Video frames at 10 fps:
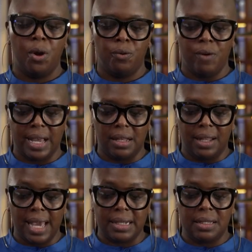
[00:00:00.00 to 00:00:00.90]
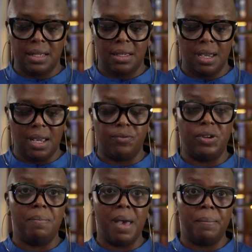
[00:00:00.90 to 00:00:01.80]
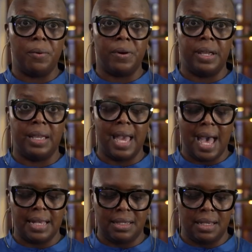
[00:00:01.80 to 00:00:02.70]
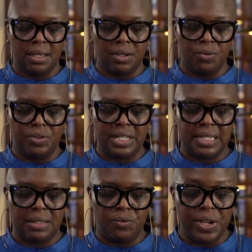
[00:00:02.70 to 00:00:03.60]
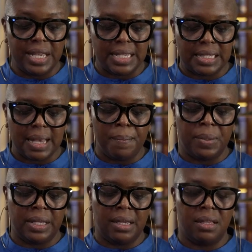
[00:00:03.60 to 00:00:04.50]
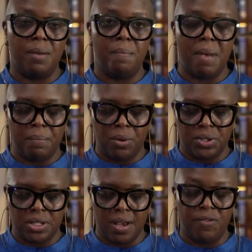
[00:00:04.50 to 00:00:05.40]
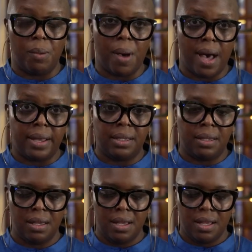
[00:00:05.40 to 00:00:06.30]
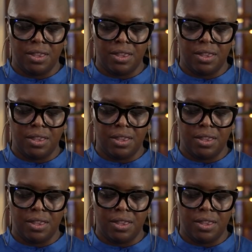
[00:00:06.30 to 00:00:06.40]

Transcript: recollecting and remembering, as in re reassembling the members of the body,